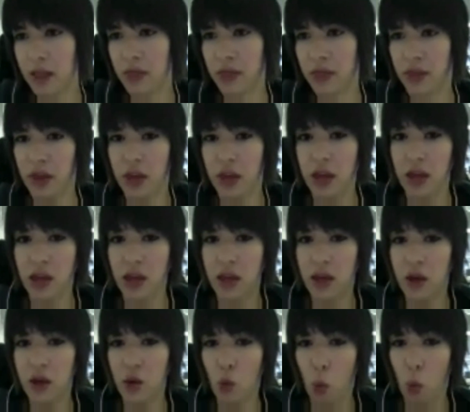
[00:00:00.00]

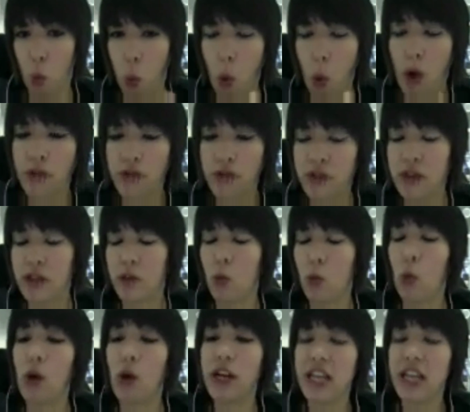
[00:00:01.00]

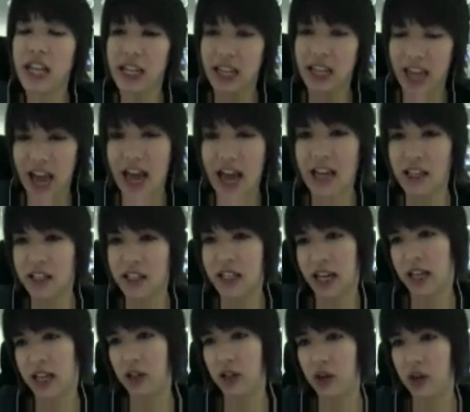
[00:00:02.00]
what it can
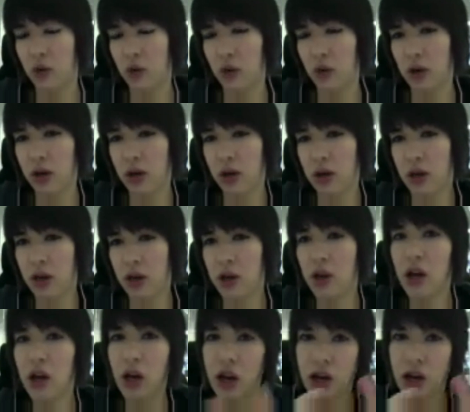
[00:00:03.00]
tell you,
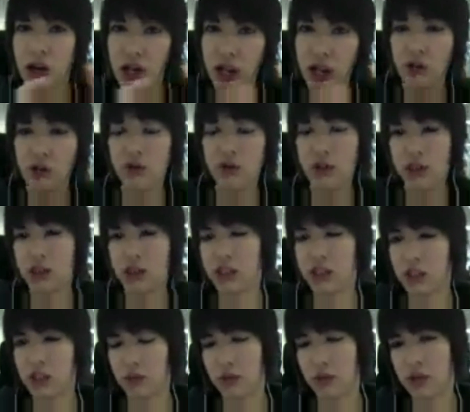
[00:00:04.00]
including the
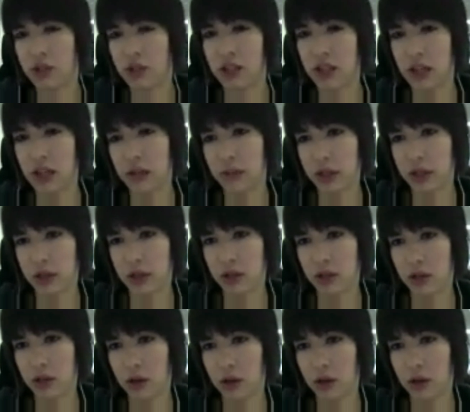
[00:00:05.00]
assumptions and the limits.